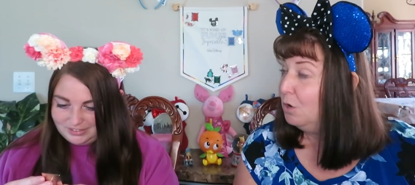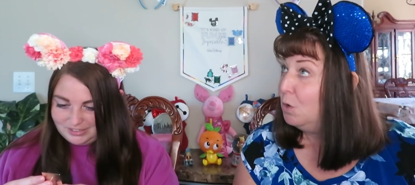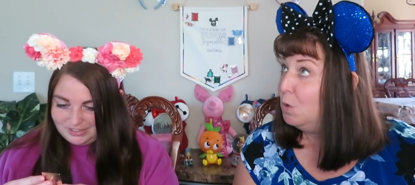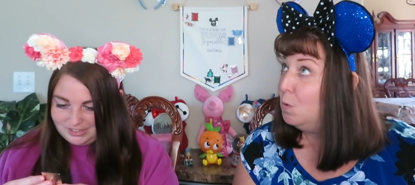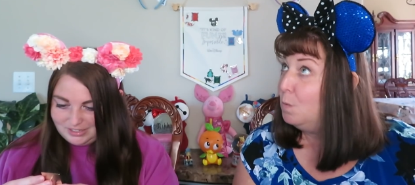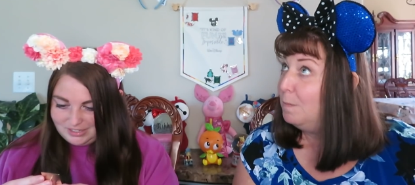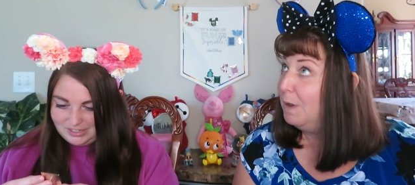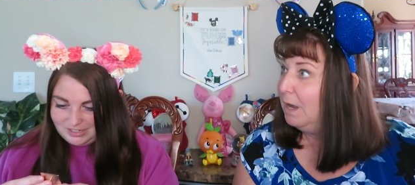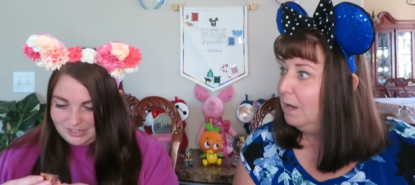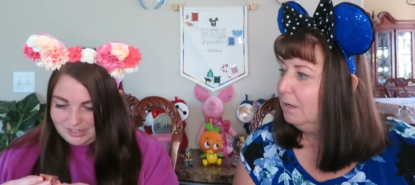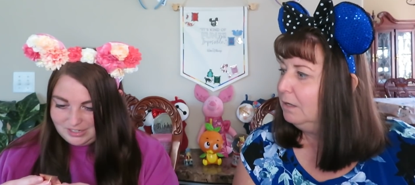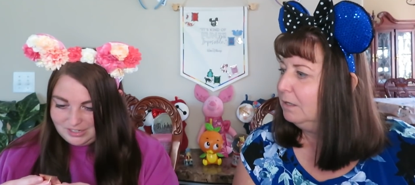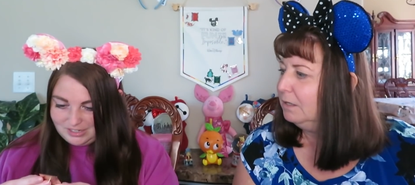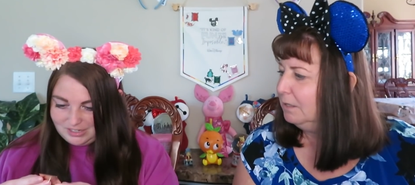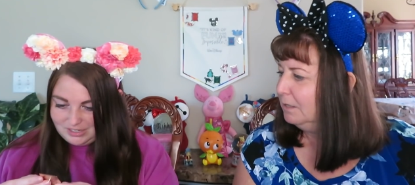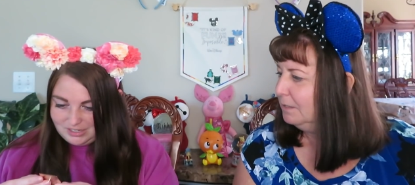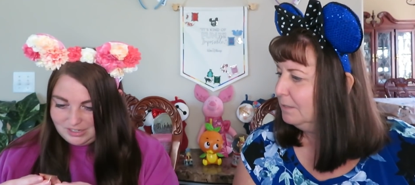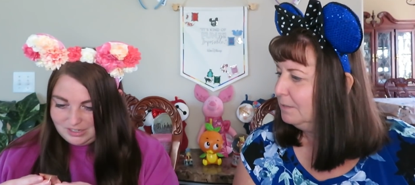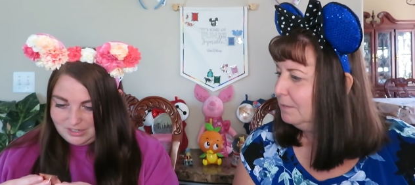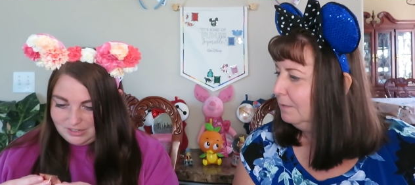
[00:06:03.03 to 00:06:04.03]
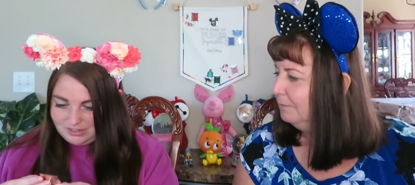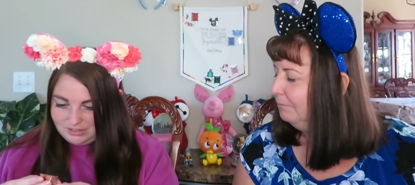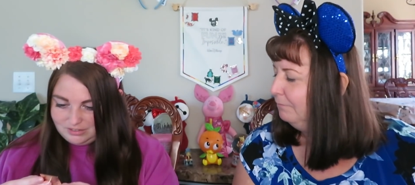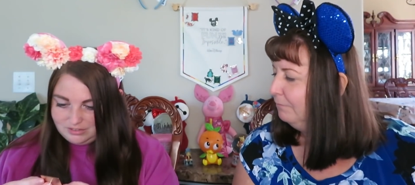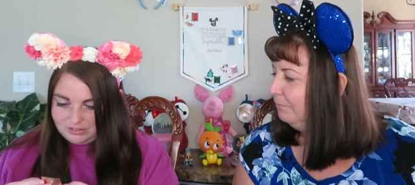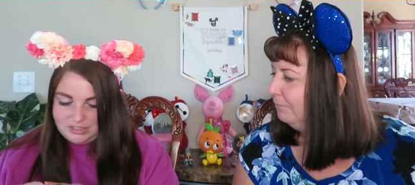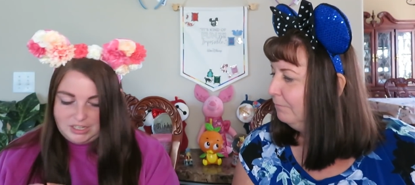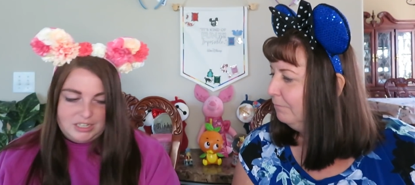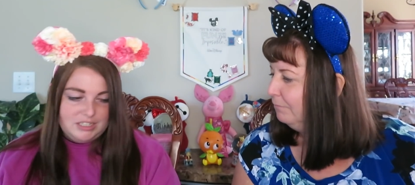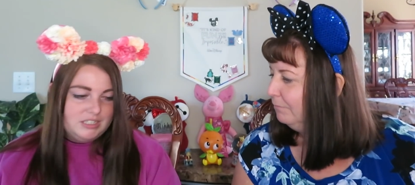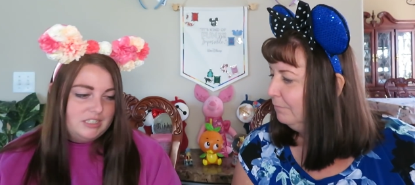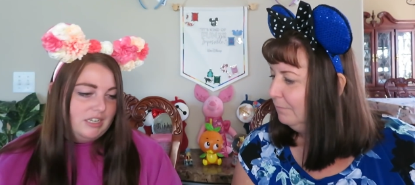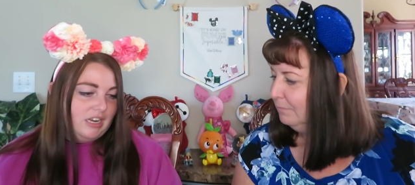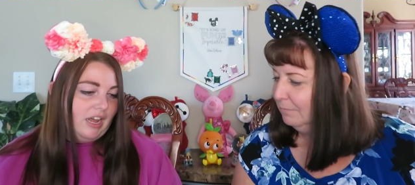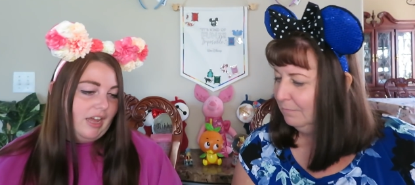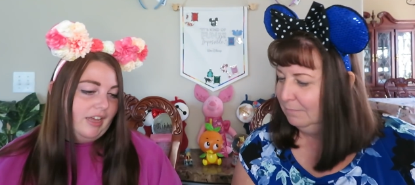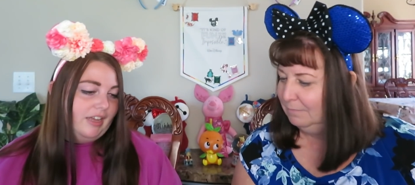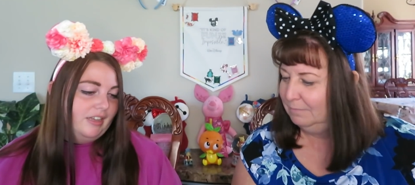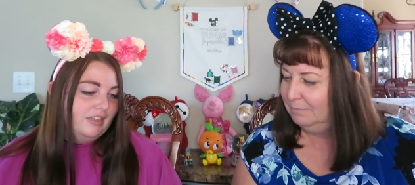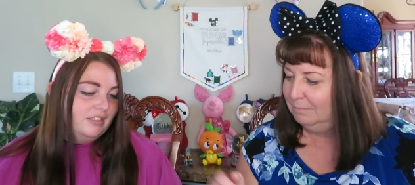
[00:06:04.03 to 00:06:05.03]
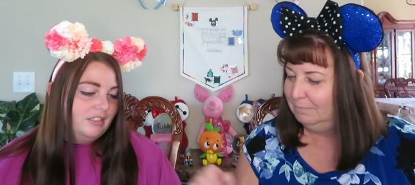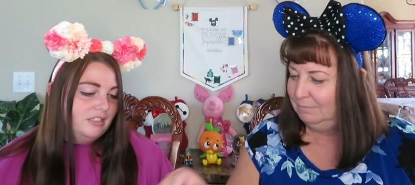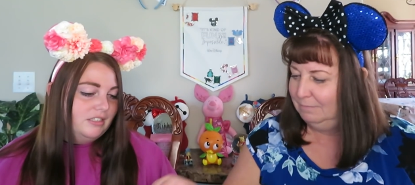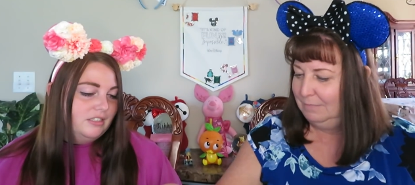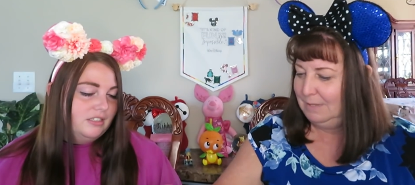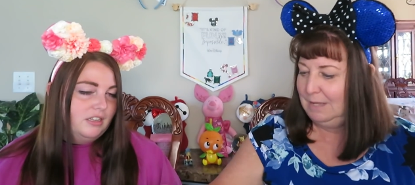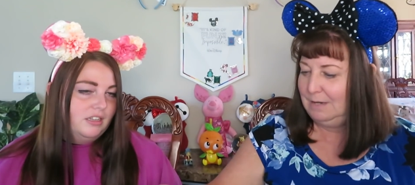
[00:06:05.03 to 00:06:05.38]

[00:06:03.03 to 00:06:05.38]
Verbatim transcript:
Speaker 1: Oh my goodness. That's nice.